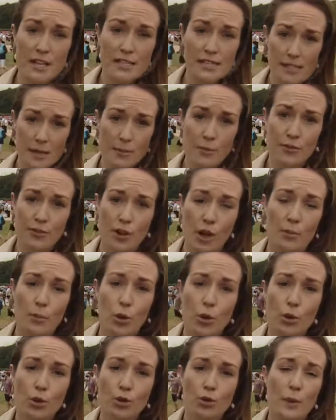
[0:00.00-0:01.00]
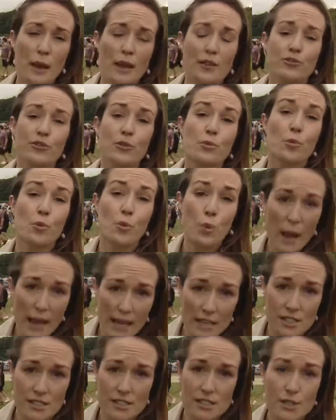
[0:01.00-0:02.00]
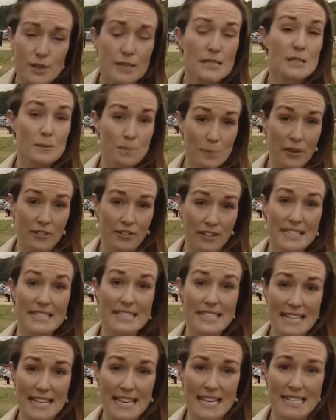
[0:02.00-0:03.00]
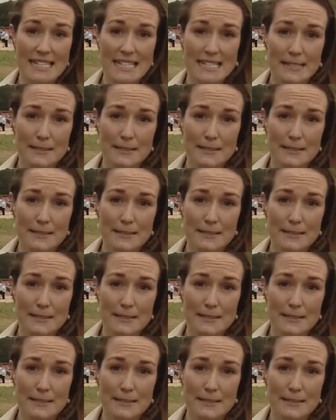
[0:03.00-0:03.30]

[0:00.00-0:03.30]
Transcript: Some have come all the way from Wales to experience this.